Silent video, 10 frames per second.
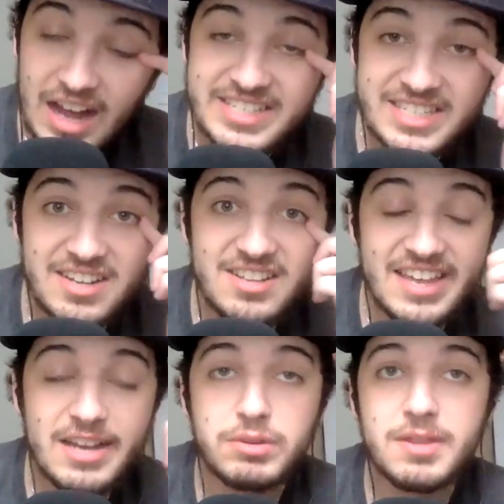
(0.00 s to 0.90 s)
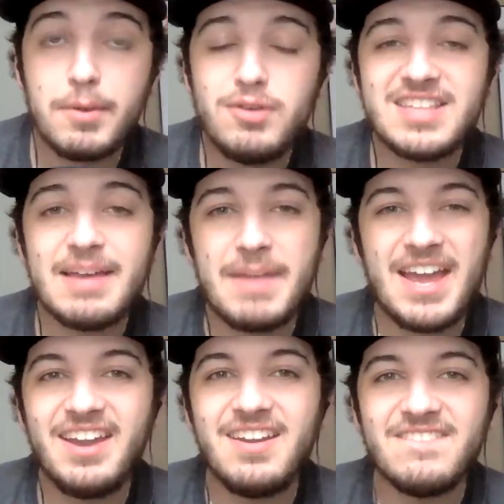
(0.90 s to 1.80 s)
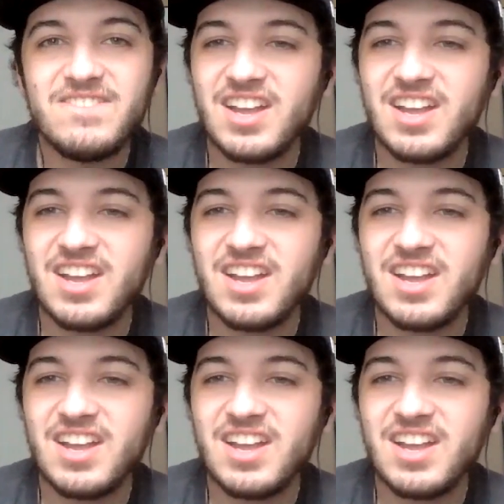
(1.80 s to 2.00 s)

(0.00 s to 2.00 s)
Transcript: I still think with the moves they made,